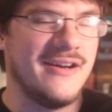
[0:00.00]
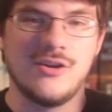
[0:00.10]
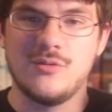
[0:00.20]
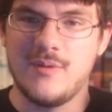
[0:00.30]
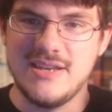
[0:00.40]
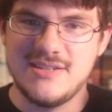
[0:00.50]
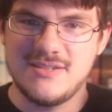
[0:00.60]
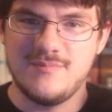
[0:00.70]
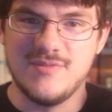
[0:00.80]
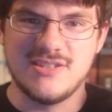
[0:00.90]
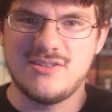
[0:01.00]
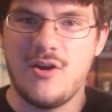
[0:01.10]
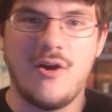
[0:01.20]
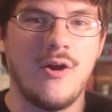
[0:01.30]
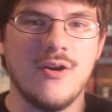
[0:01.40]
Grace, this
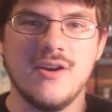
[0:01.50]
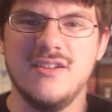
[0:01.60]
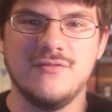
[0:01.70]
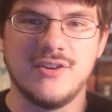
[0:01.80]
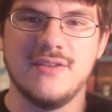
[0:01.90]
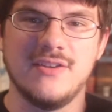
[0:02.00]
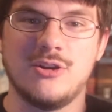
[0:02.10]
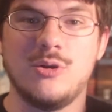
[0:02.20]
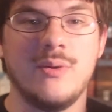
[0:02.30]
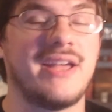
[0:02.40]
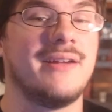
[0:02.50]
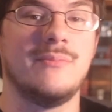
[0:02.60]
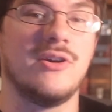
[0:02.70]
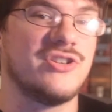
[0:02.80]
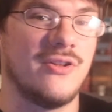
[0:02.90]
hard, unforgiving, quick
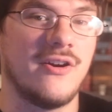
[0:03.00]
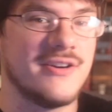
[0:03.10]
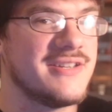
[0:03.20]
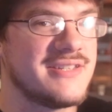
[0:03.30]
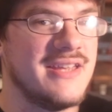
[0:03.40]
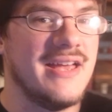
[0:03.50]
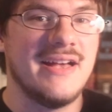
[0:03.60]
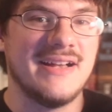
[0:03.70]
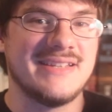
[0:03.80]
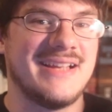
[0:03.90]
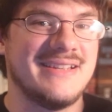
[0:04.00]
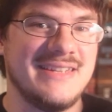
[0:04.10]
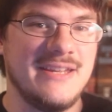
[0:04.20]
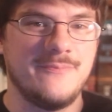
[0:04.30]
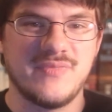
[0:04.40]
martial artist,
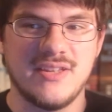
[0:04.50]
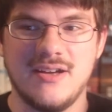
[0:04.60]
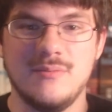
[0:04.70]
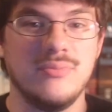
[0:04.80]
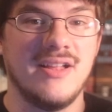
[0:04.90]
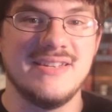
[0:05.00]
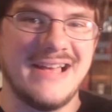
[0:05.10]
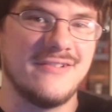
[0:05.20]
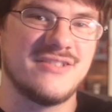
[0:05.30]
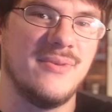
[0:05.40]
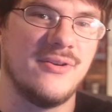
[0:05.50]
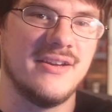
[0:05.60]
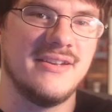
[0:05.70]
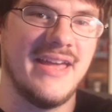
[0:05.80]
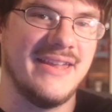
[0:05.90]
Asante, the blunt,
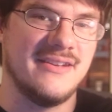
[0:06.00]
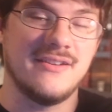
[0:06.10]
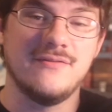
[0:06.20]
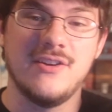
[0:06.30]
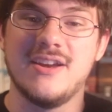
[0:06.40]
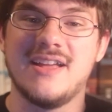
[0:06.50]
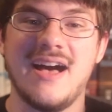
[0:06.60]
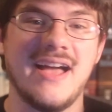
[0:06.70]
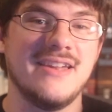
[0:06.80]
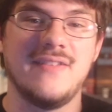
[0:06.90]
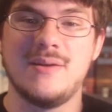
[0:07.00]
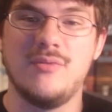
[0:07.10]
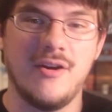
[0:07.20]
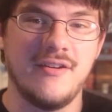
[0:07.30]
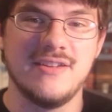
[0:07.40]
outspoken, and very kind
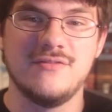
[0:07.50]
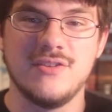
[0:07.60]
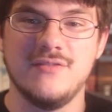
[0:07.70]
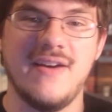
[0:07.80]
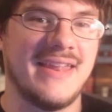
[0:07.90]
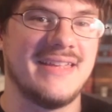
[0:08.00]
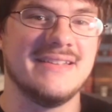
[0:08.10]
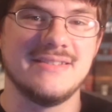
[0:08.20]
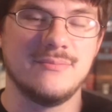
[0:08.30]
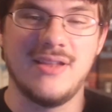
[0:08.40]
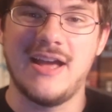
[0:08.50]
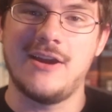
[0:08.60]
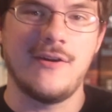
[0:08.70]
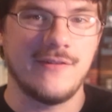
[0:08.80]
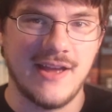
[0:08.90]
librarian for the Vatican's Black
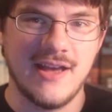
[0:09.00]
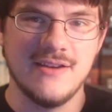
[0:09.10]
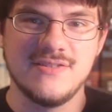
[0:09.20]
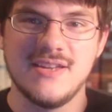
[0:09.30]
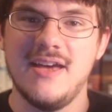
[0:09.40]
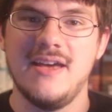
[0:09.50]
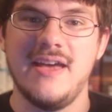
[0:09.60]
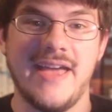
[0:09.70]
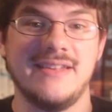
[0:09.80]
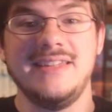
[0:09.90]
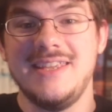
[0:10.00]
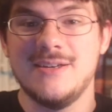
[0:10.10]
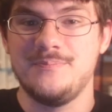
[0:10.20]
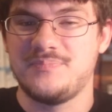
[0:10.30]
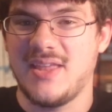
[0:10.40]
Archives, and
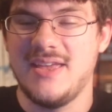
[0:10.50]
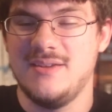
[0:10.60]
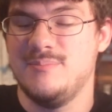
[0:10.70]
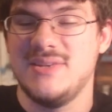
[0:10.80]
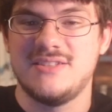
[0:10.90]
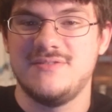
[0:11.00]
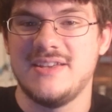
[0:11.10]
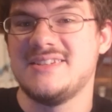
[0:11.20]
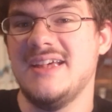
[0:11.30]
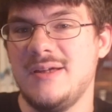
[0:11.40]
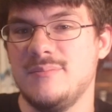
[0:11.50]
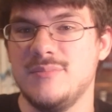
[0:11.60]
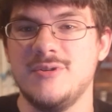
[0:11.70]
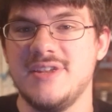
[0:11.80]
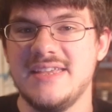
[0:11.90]
Liam, a misfit,
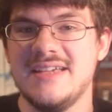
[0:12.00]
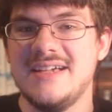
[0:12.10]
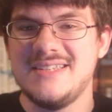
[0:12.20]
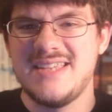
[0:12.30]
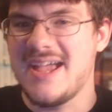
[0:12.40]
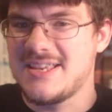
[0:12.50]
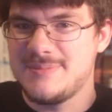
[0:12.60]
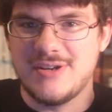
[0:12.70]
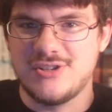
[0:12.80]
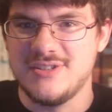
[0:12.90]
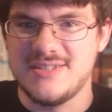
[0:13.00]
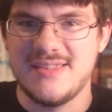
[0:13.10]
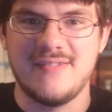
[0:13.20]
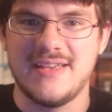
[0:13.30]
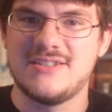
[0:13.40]
moody tech specialist
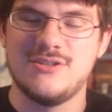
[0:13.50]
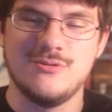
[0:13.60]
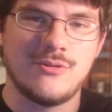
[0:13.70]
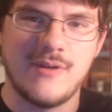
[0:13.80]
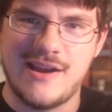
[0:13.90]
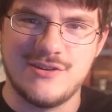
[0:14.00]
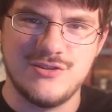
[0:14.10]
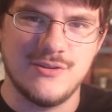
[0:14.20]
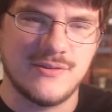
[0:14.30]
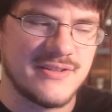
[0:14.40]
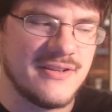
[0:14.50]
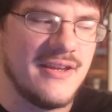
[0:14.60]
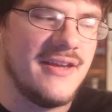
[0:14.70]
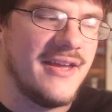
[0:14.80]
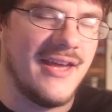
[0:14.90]
that likes to crack jokes.
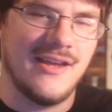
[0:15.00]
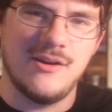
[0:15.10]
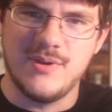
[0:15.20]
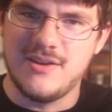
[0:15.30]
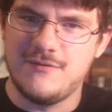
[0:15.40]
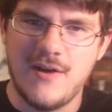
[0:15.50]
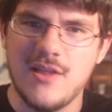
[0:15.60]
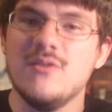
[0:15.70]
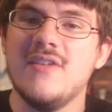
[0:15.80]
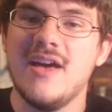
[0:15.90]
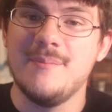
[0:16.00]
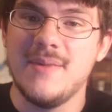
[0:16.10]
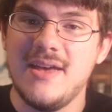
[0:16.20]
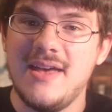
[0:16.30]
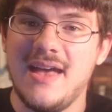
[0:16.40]
And we follow them
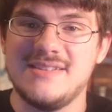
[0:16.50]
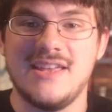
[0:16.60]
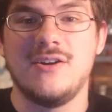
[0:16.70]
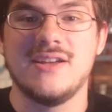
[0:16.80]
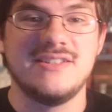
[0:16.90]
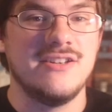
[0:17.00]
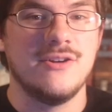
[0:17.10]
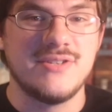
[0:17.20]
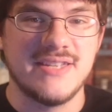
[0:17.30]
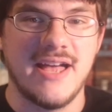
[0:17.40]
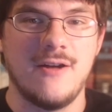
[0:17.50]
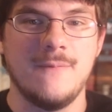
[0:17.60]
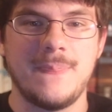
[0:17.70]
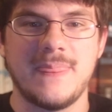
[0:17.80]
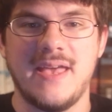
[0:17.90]
as they all get to know
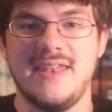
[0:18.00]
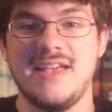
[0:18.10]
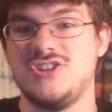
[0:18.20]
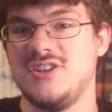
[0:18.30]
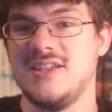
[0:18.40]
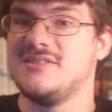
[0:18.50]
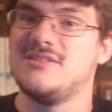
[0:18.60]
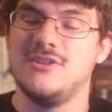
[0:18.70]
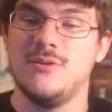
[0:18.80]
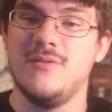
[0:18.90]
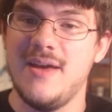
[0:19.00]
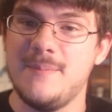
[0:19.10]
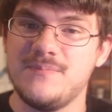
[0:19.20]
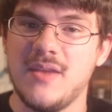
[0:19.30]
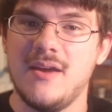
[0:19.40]
Sal, and as she gets to know
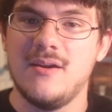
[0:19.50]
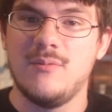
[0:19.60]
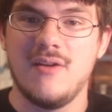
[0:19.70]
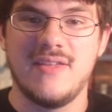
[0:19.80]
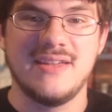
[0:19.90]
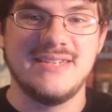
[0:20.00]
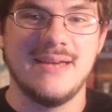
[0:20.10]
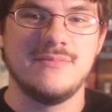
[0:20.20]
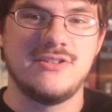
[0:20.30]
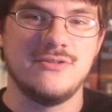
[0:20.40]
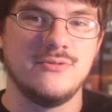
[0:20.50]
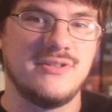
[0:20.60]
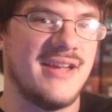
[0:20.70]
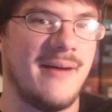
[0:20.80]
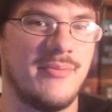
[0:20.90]
them, while they attempt to
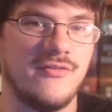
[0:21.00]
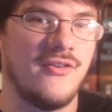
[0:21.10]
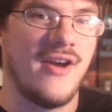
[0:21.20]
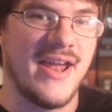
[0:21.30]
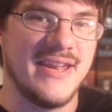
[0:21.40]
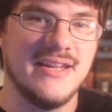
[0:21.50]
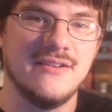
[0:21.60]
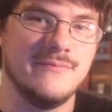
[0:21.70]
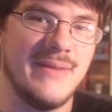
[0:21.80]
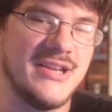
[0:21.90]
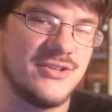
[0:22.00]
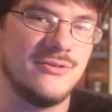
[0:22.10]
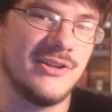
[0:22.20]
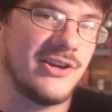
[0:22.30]
stop a variety of magical